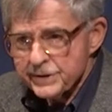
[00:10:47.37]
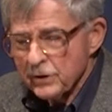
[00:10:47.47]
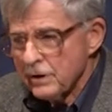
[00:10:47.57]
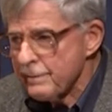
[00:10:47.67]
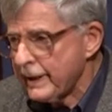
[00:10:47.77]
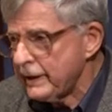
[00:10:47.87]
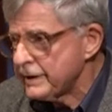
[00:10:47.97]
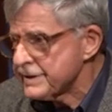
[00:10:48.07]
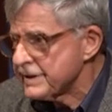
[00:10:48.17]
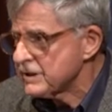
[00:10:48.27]
It started making
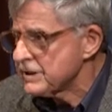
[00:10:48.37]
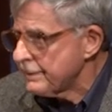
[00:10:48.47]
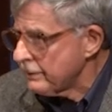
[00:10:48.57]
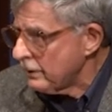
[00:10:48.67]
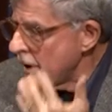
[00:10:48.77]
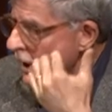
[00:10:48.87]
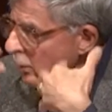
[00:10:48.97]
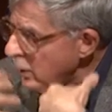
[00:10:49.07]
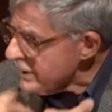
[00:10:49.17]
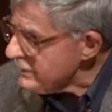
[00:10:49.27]
distinctions between
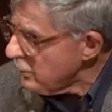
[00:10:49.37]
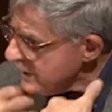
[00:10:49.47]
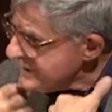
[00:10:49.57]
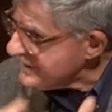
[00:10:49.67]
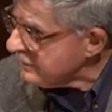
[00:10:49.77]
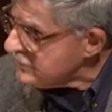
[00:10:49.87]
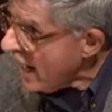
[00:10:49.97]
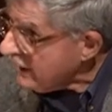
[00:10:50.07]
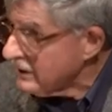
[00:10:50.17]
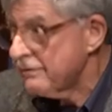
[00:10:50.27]
what's
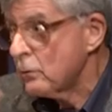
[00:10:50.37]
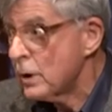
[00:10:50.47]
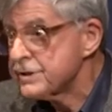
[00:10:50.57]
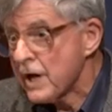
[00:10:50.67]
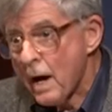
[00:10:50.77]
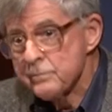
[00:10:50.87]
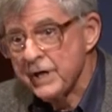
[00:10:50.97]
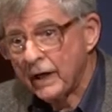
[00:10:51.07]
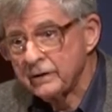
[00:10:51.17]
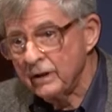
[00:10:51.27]
subjective and what's
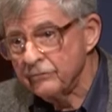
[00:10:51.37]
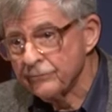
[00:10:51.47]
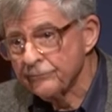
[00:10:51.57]
objective,